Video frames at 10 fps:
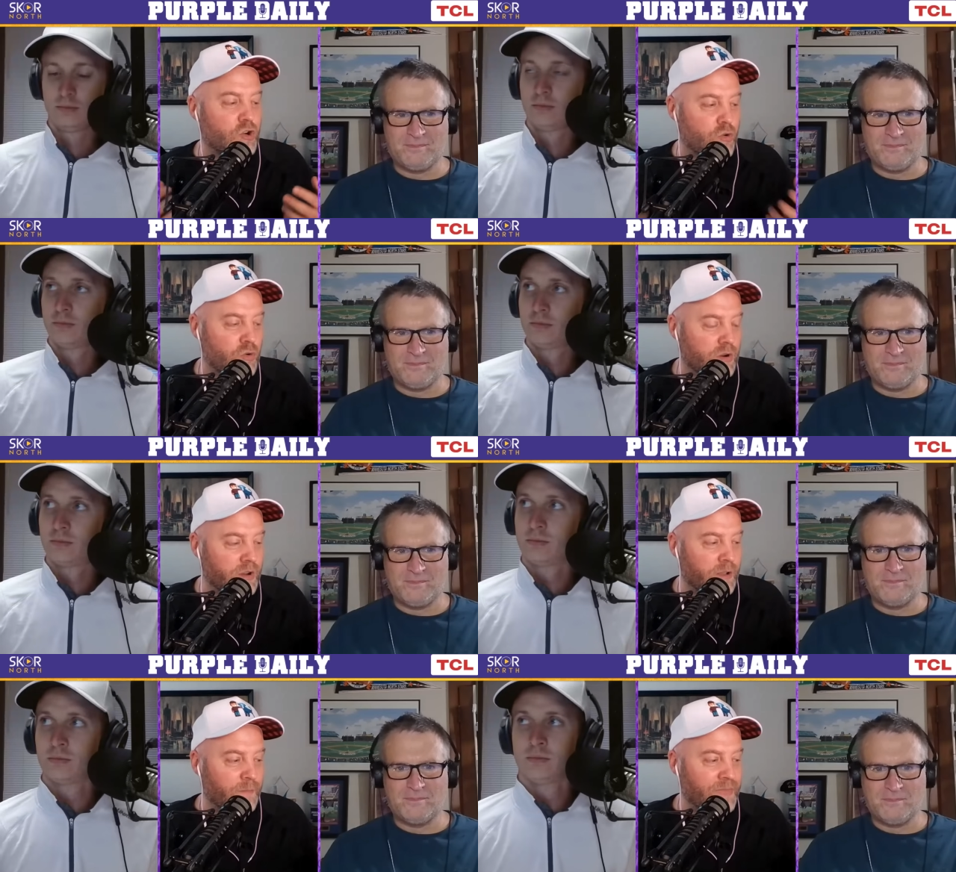Speaker 1: two.
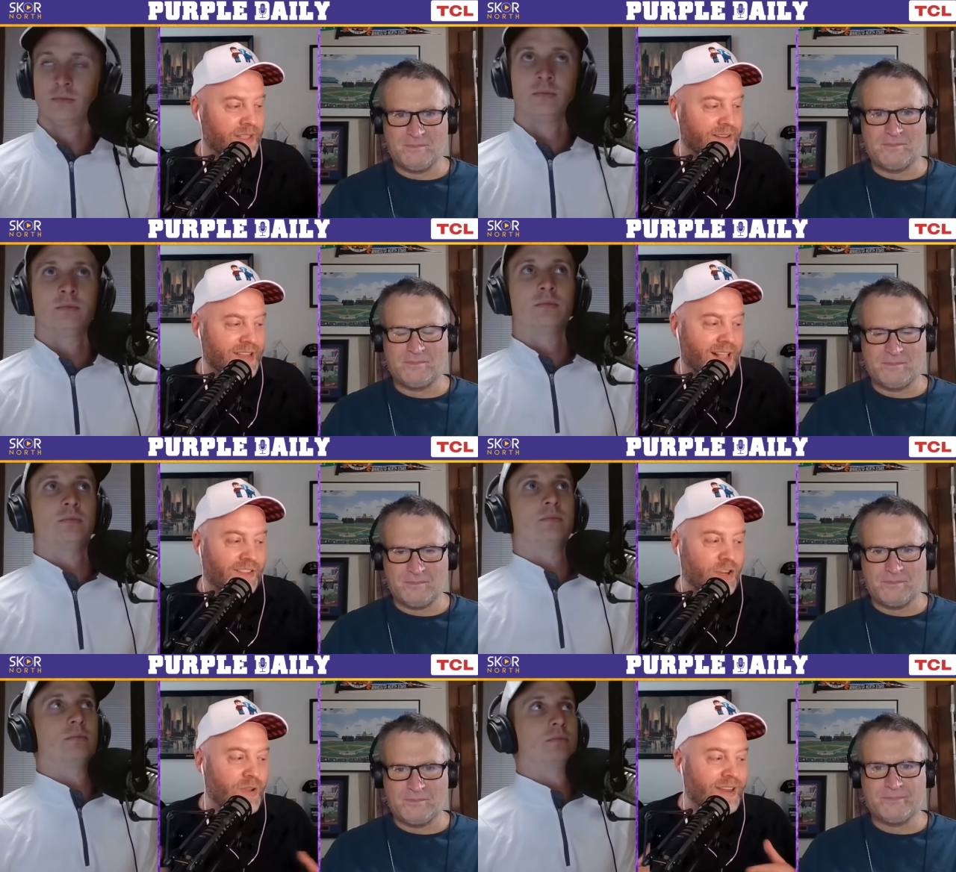
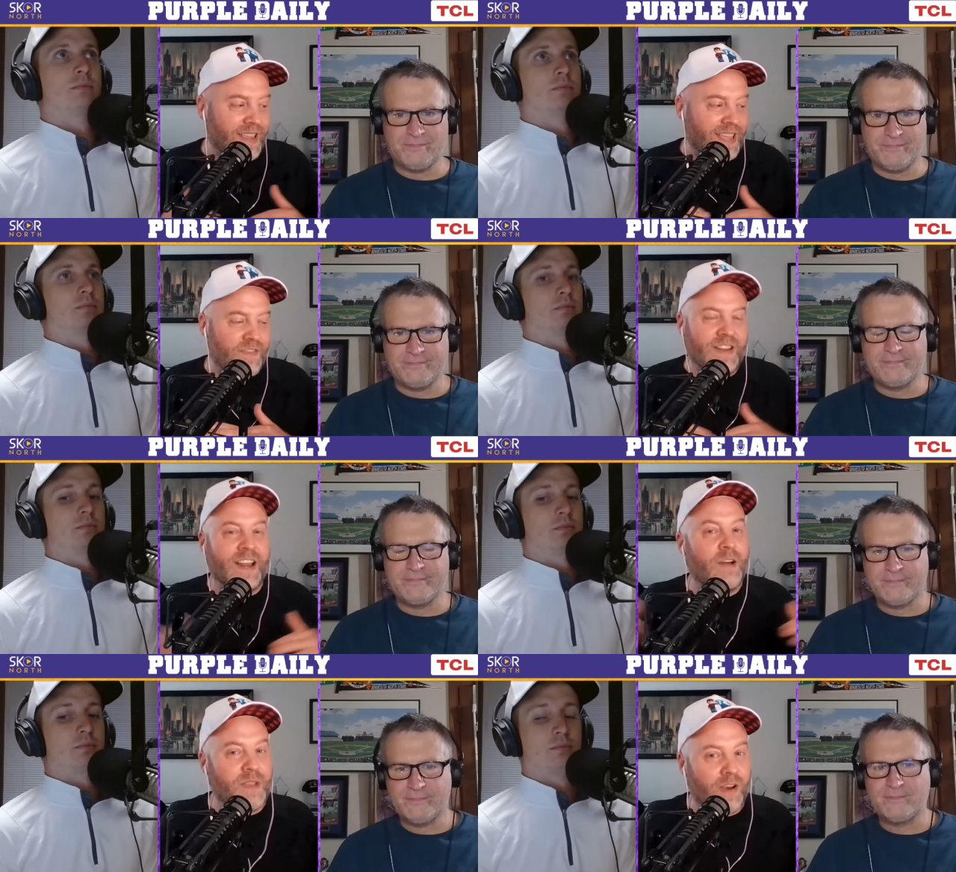Declan, you can even
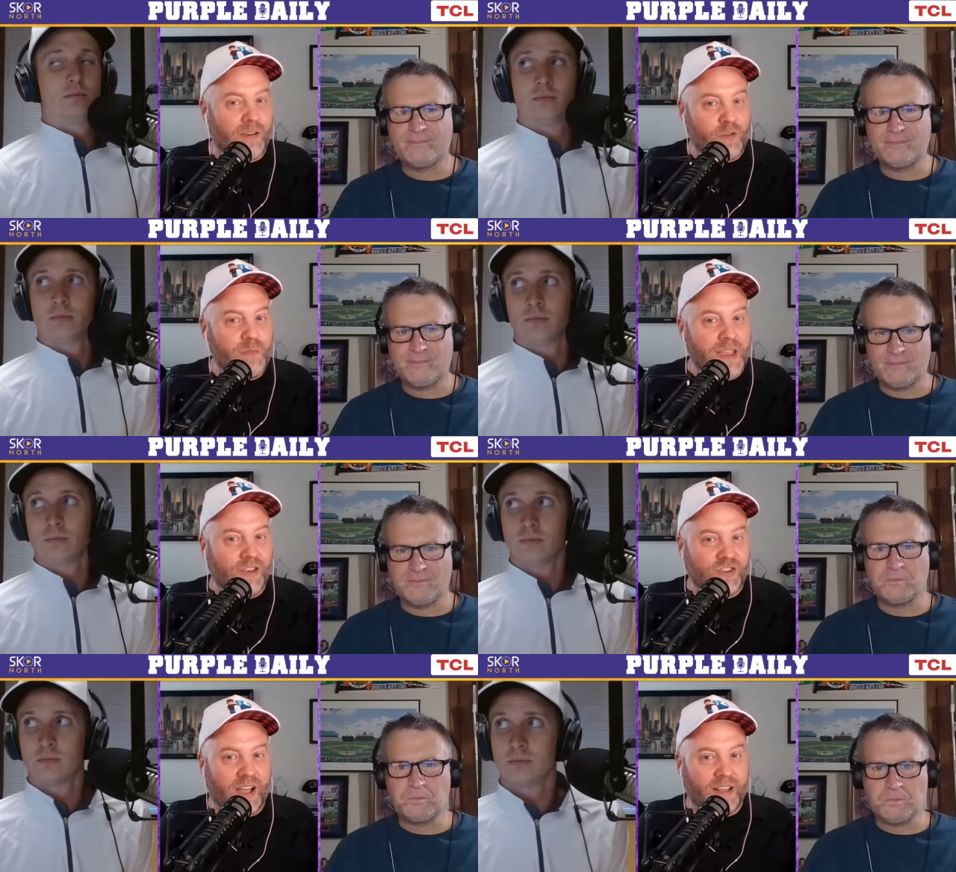it up here if you
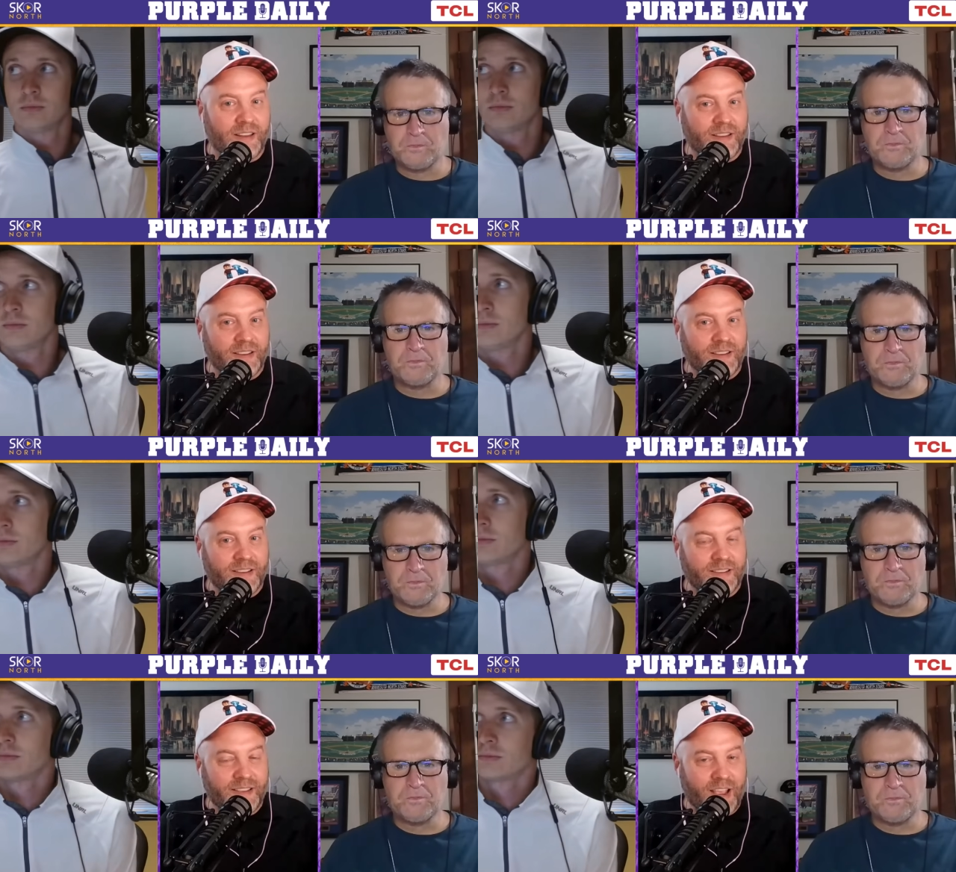beat Judd
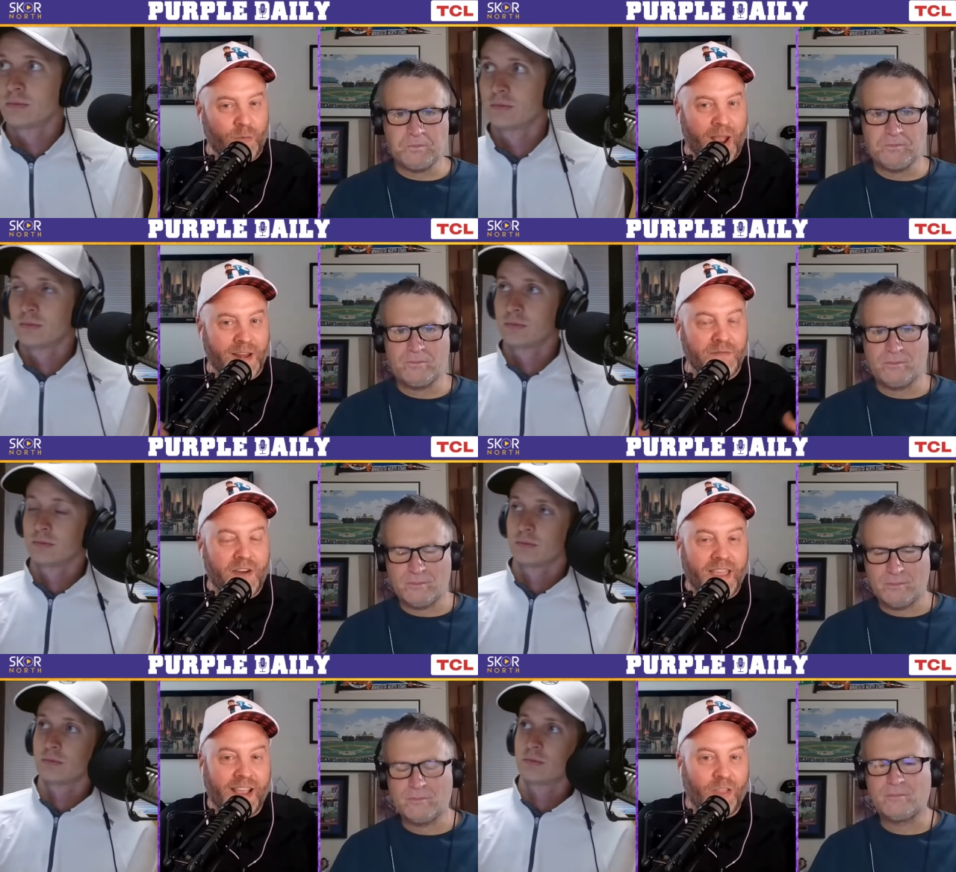in random
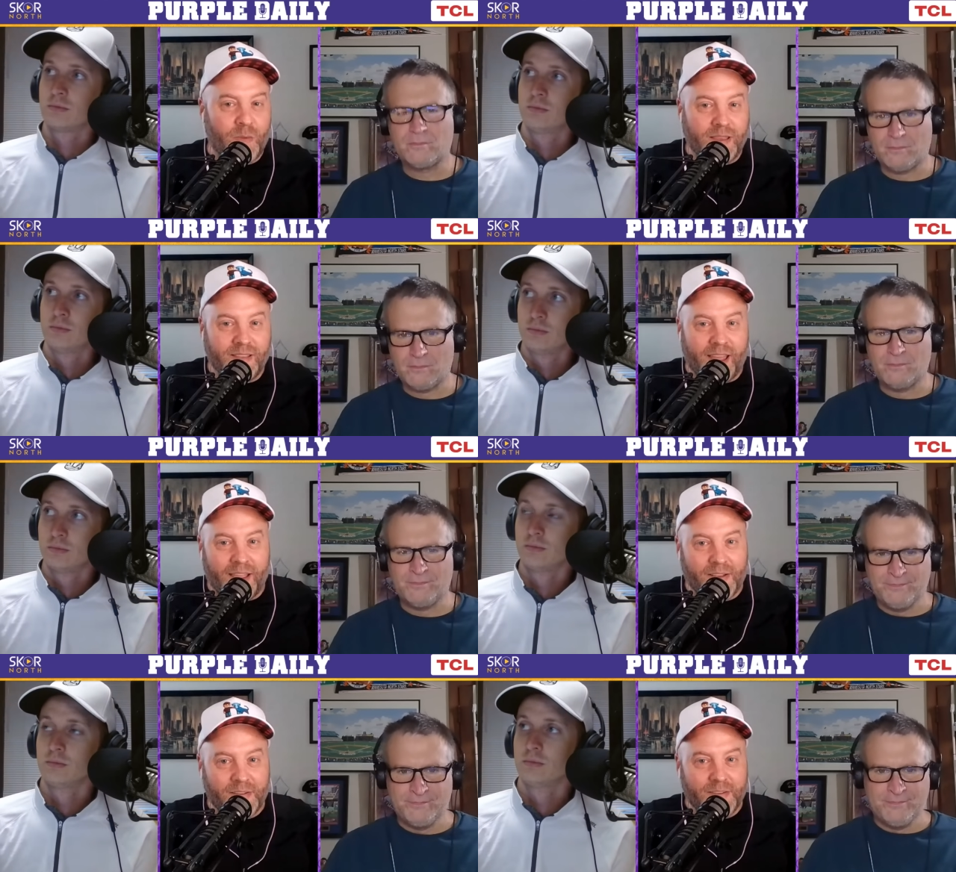Viking of the week
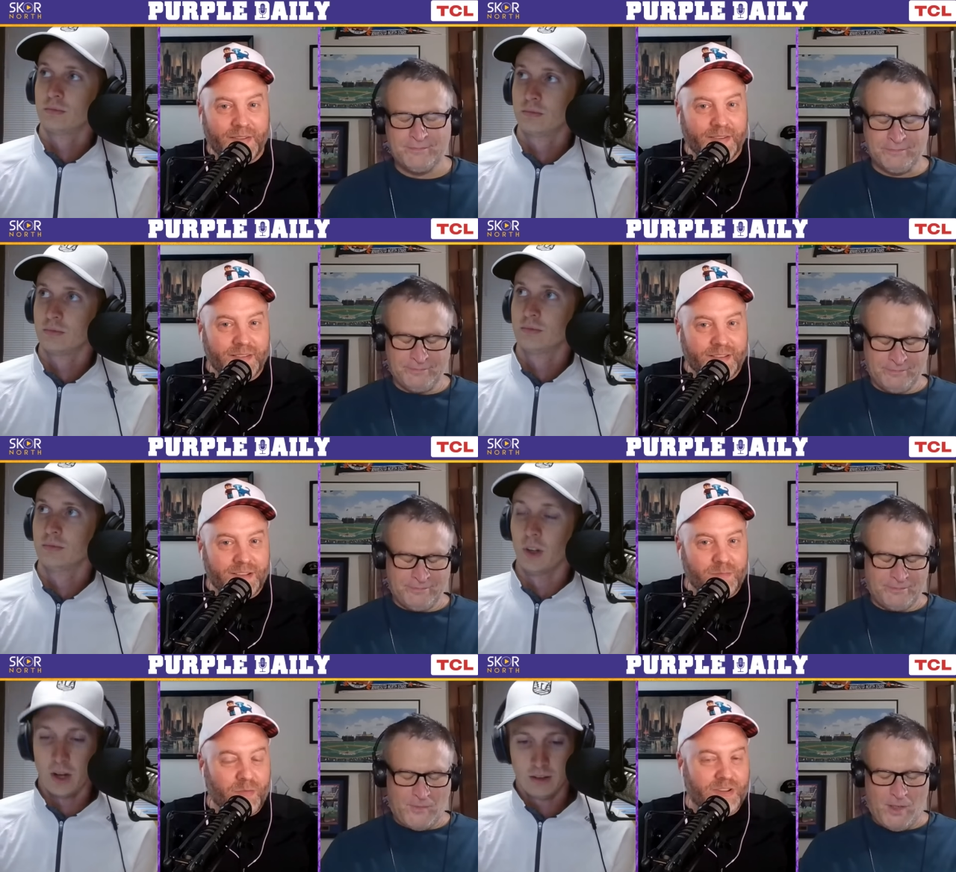today.
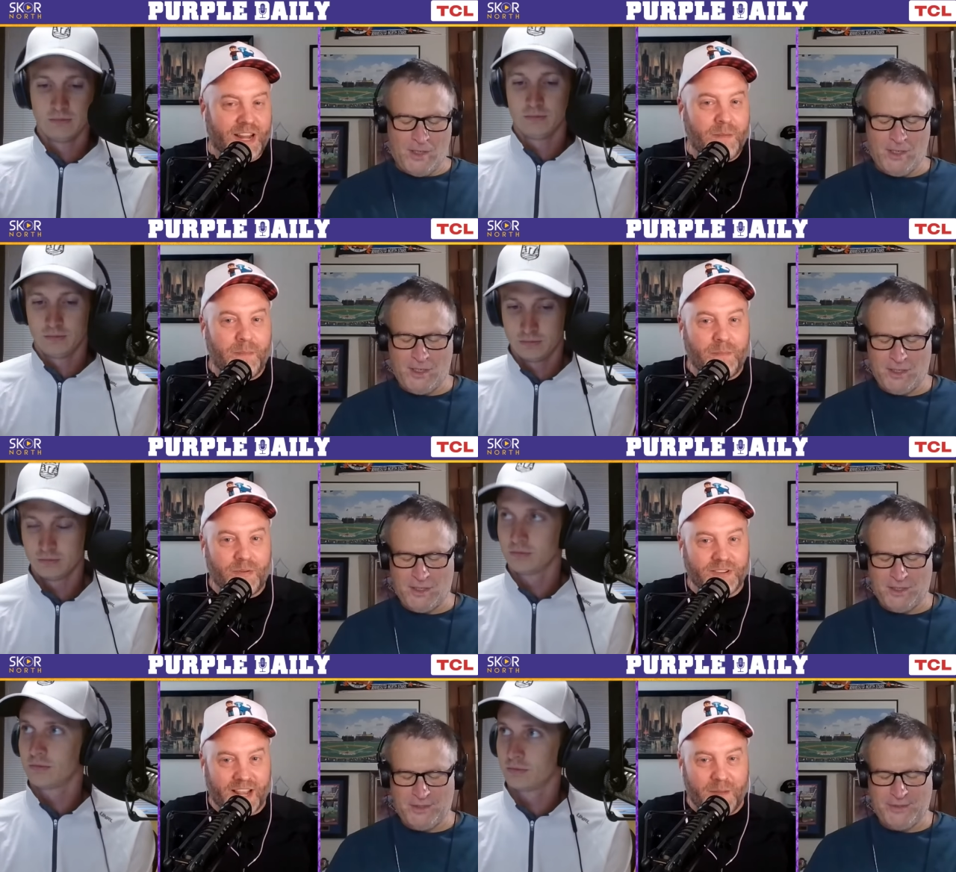Okay. Presented
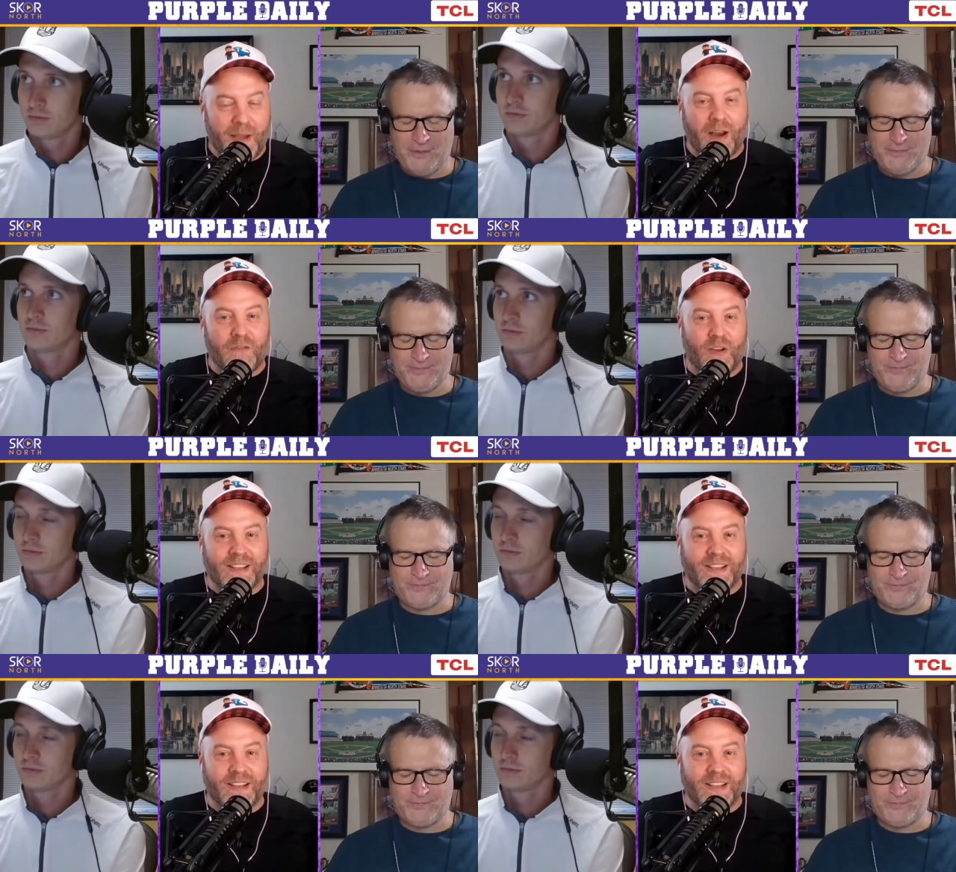presented by our